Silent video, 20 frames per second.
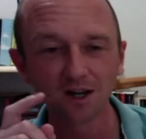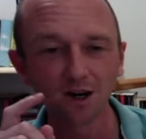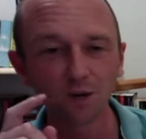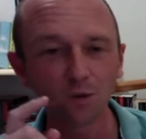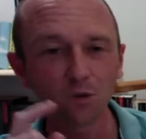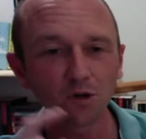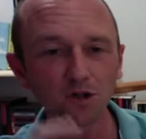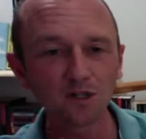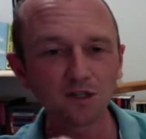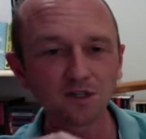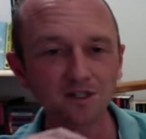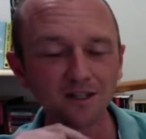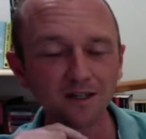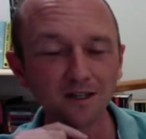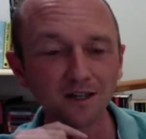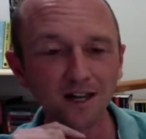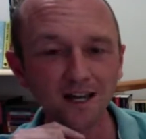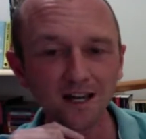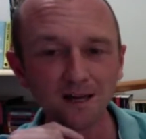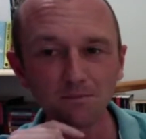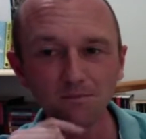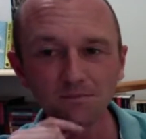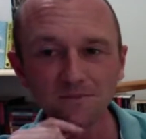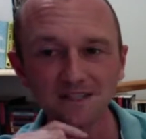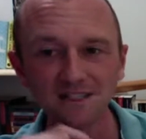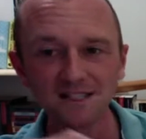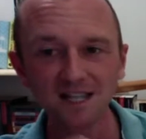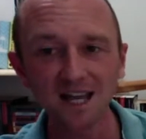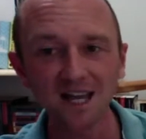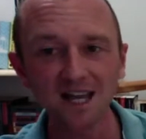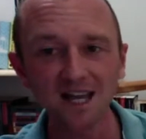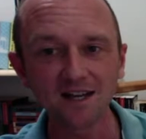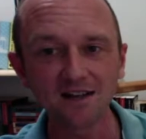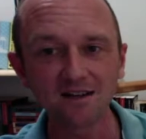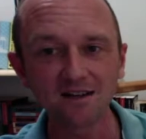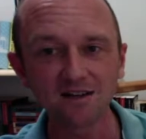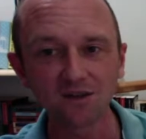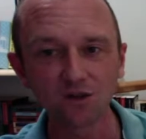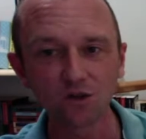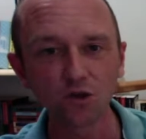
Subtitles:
I want you to name 10